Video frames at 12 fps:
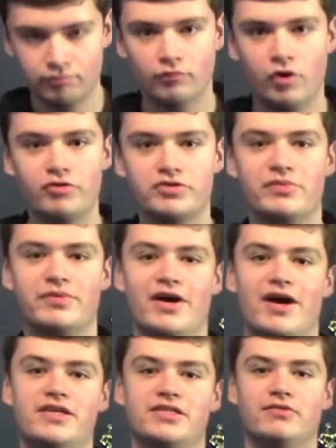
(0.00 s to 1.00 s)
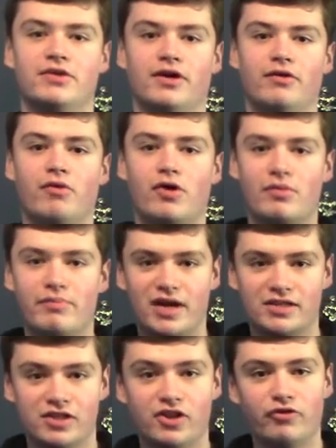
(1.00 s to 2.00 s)
Oh, what's up guys and uh, welcome
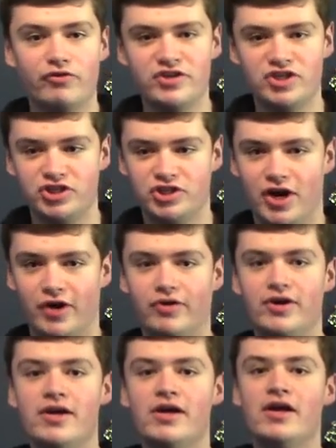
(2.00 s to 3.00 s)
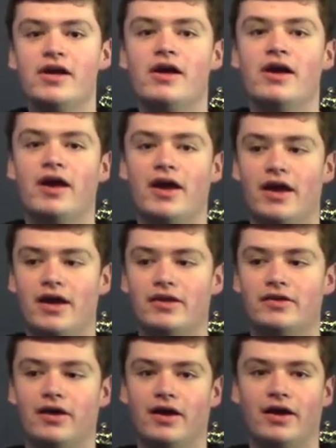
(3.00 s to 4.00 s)
back to the Luigi Show.
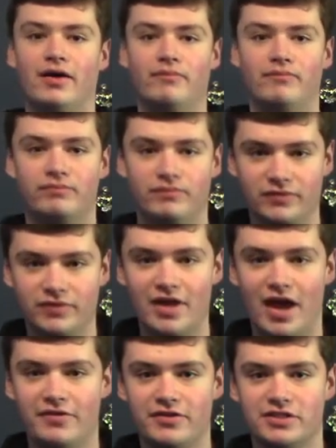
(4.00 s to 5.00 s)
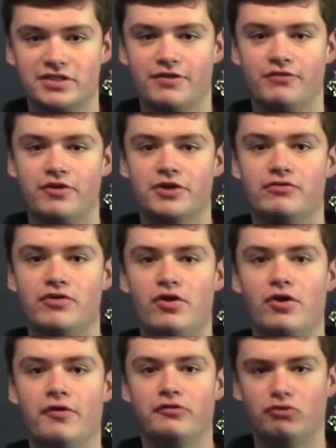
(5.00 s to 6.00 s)
And um, yeah, this is the first
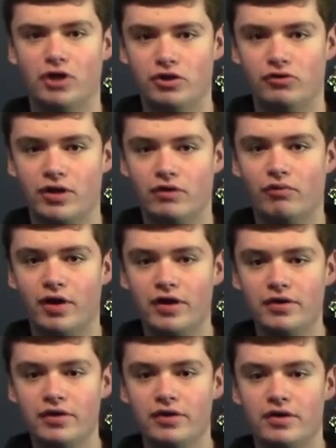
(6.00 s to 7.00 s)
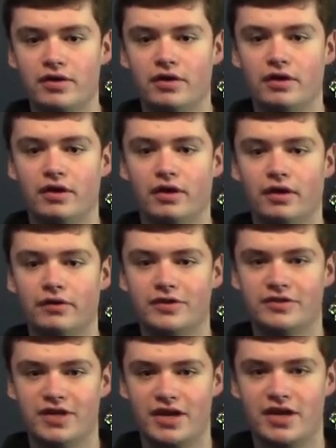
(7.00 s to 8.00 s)
video of 2021, the
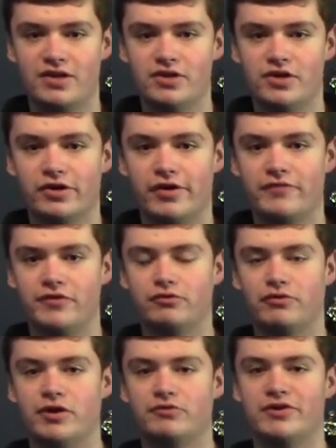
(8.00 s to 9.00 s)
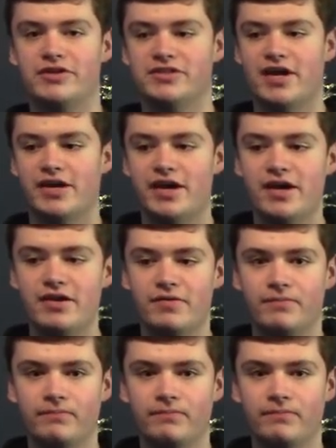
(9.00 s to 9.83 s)
second year of the 2020s decade.